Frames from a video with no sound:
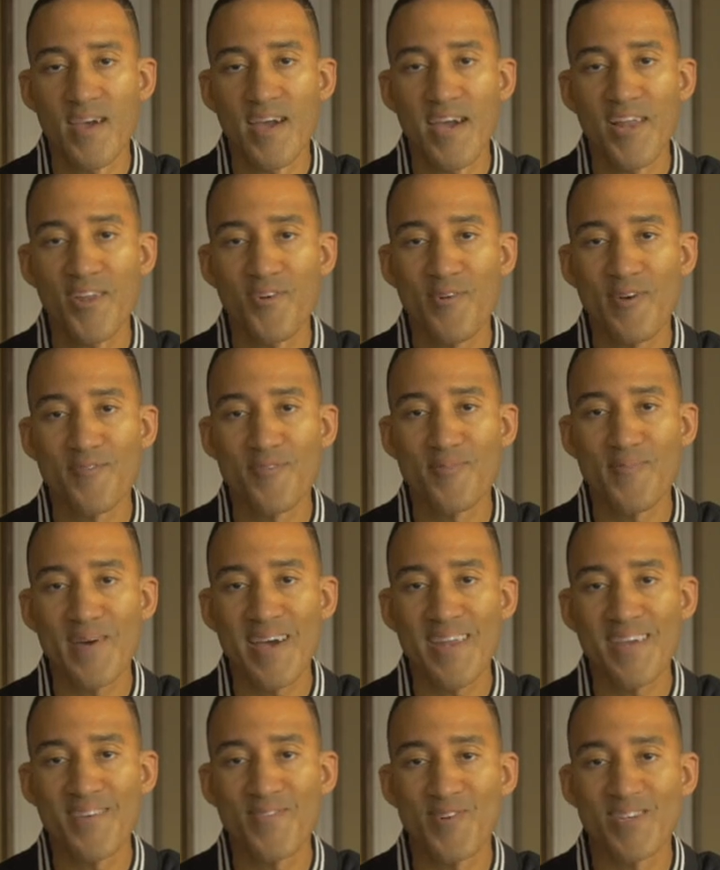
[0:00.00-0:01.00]
Hello,
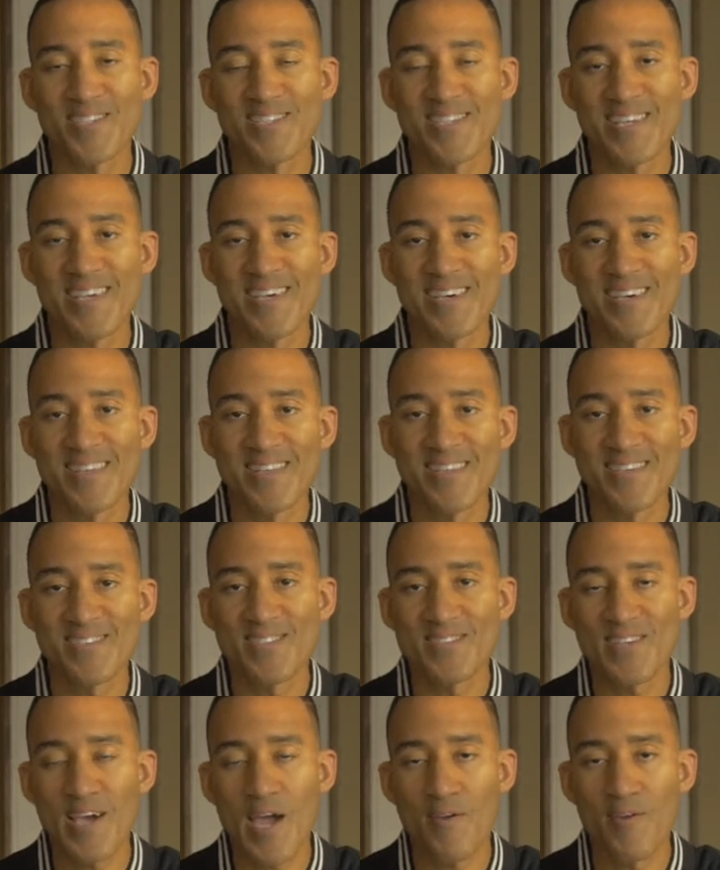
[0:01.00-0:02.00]
everybody. Once again, this
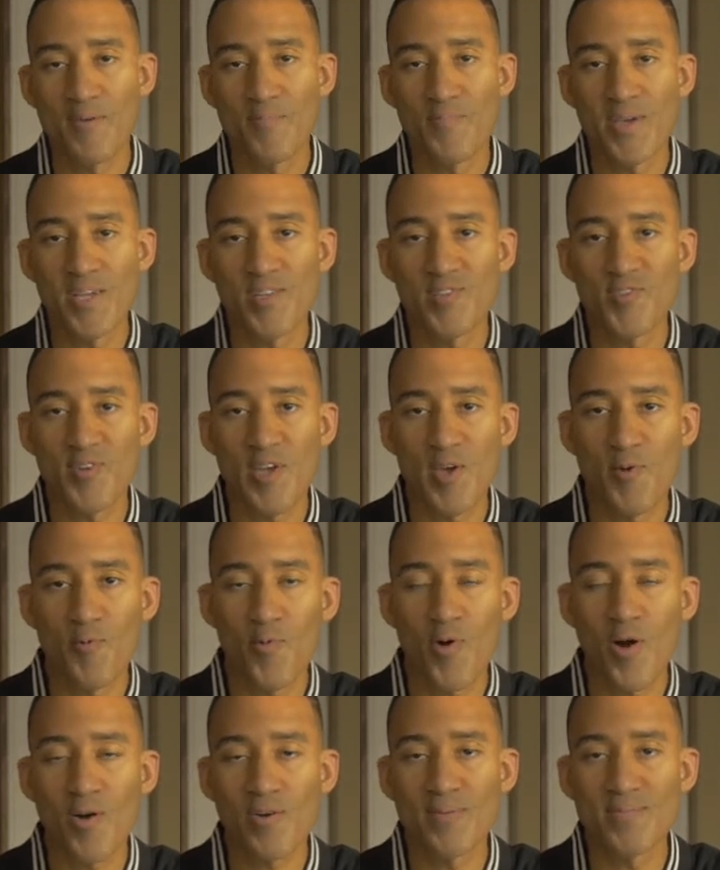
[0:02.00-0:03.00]
is Iron Petrie, and
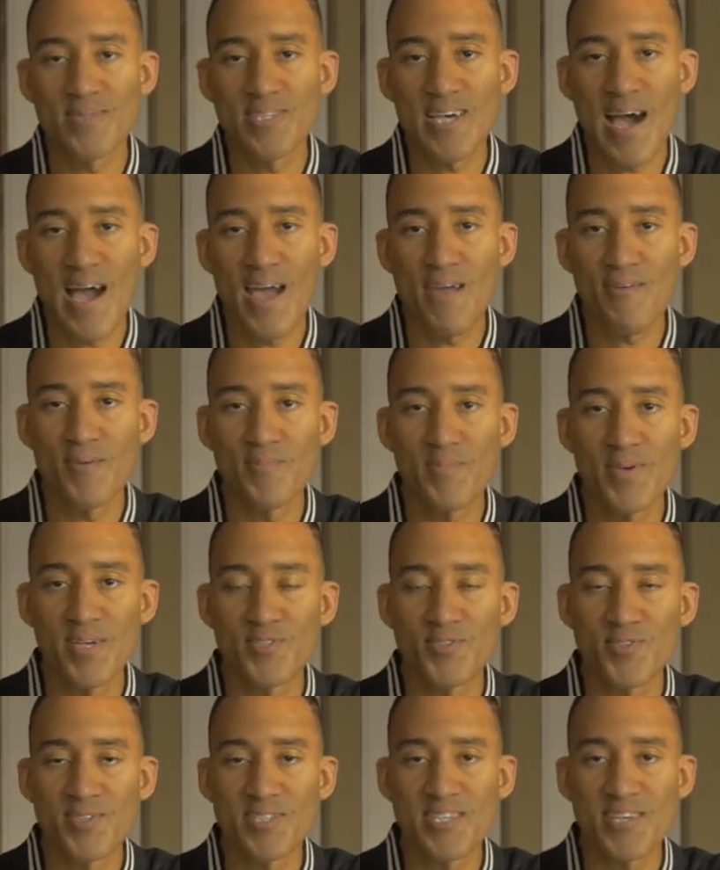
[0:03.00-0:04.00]
welcome to Iron
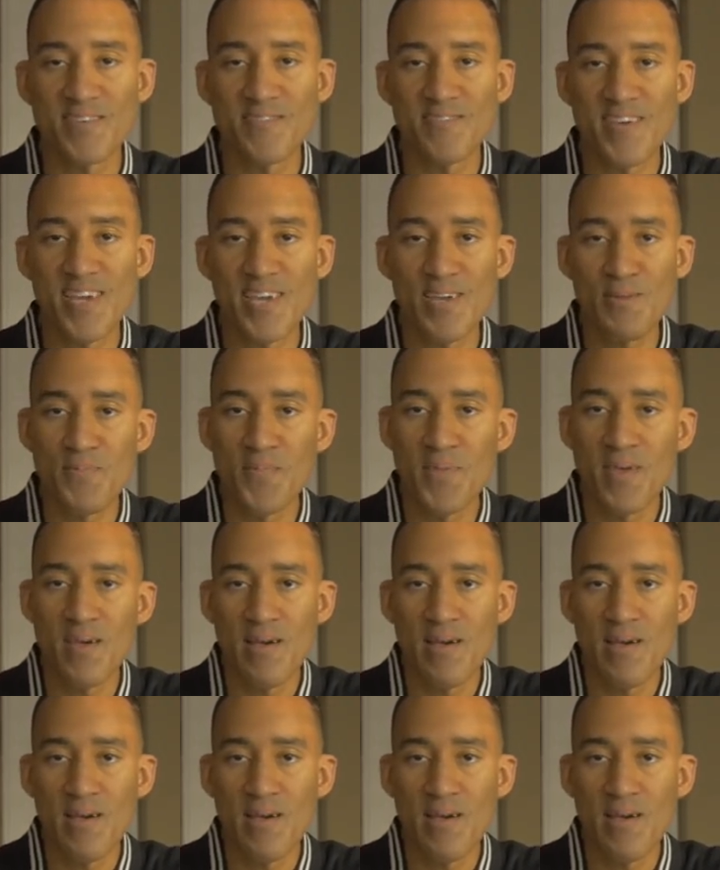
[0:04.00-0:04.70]
Petrie TV.